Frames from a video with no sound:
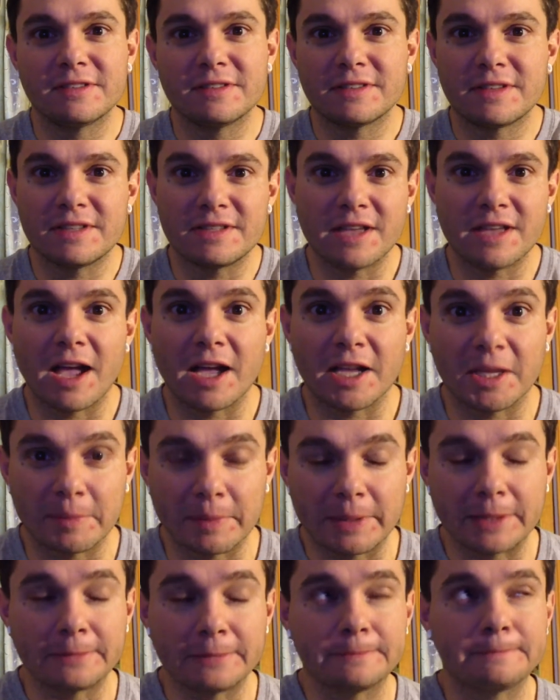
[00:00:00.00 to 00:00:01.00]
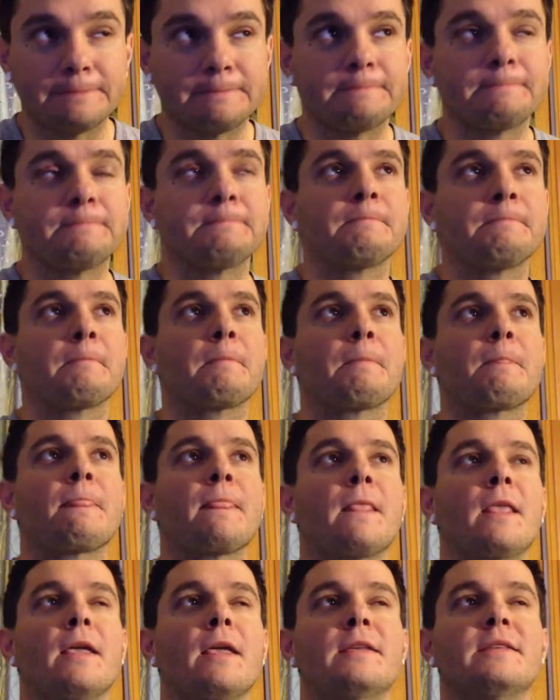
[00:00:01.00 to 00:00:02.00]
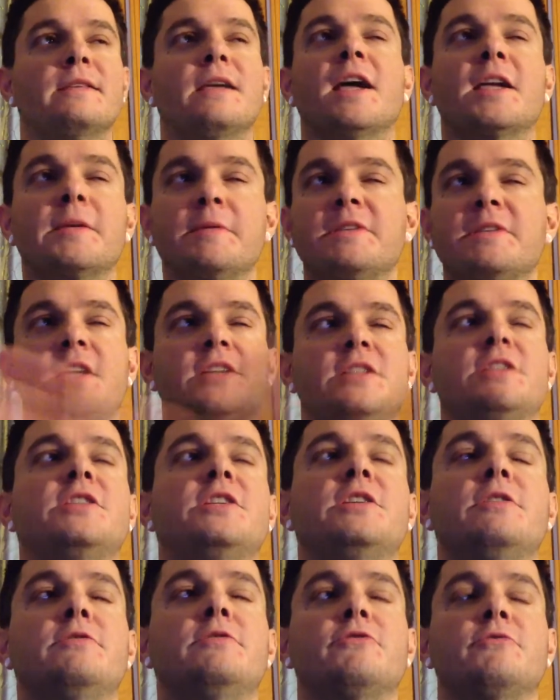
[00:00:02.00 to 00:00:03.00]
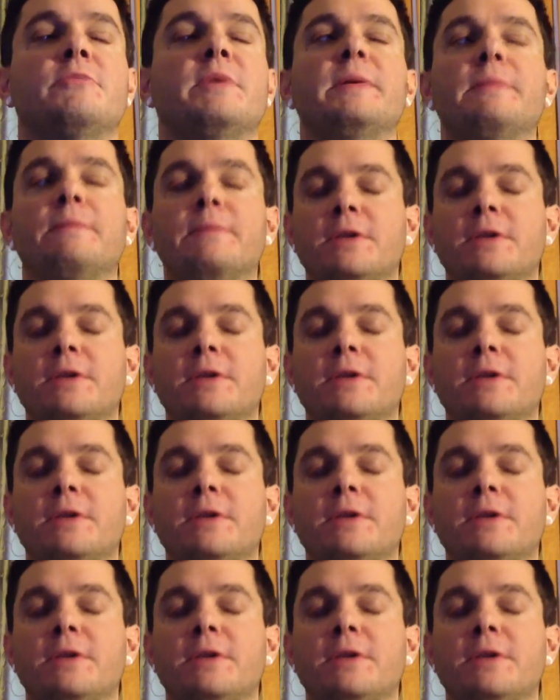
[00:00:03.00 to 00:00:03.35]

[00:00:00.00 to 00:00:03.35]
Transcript: to document. Documentation's huge for me.